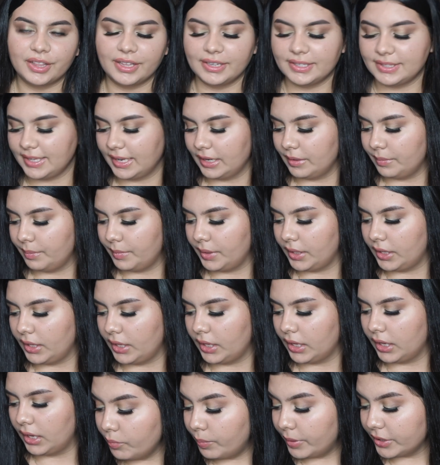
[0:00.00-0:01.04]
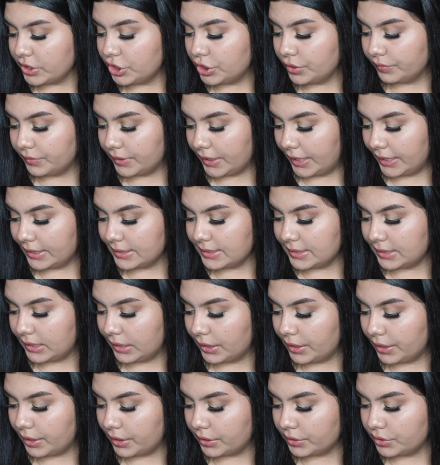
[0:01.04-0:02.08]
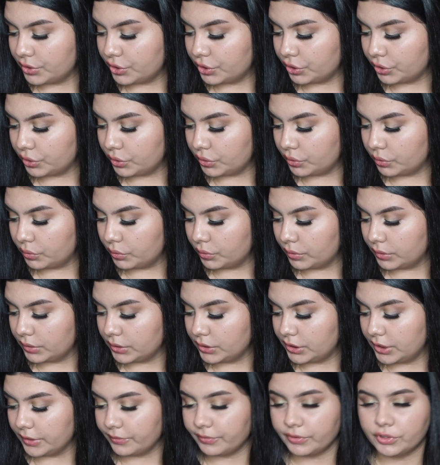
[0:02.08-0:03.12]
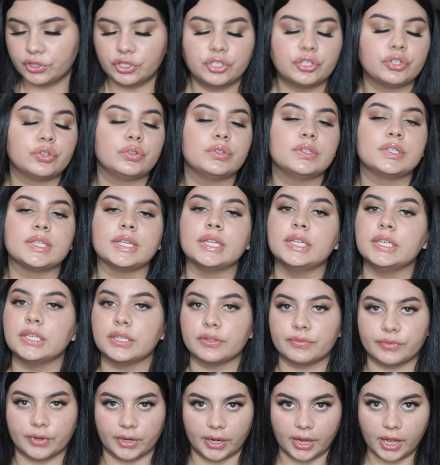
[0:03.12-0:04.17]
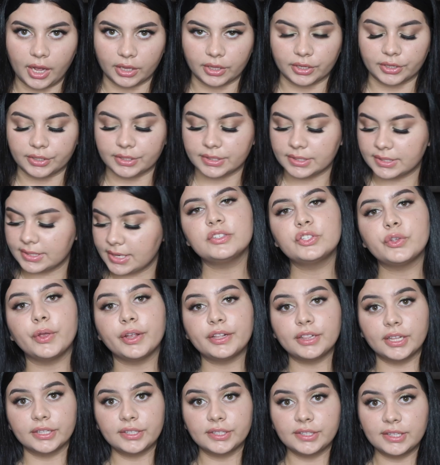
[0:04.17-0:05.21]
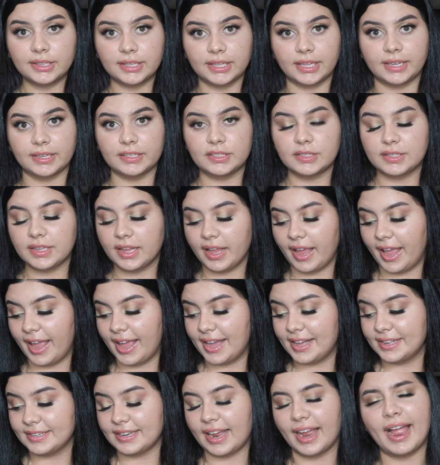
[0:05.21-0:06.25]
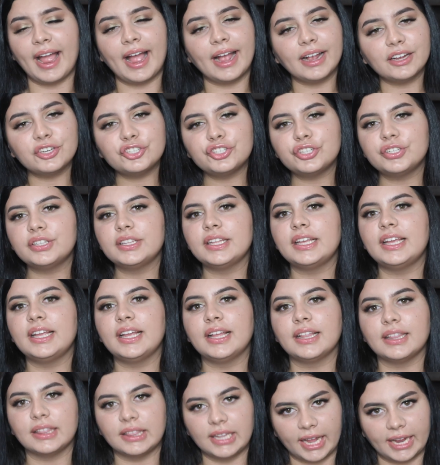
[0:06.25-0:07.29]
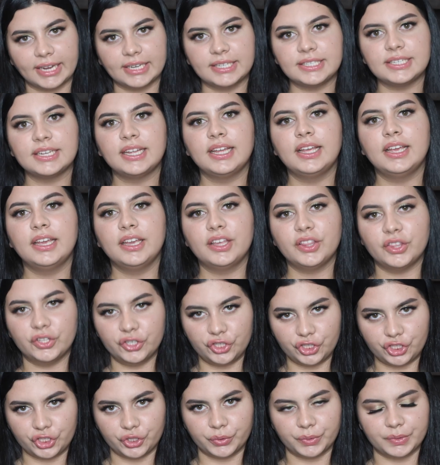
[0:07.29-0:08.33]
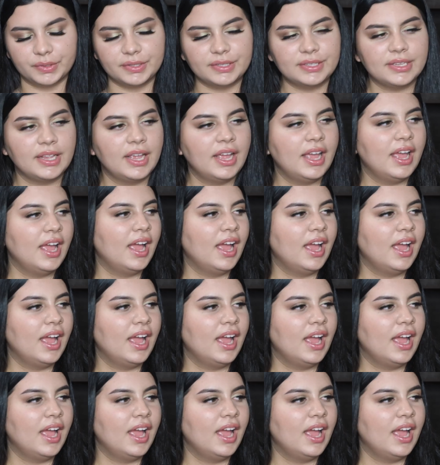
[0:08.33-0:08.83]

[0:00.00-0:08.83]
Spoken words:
they sent me a bunch of links here to different shoes in different colors. So I clicked on the links and I actually liked the shoes.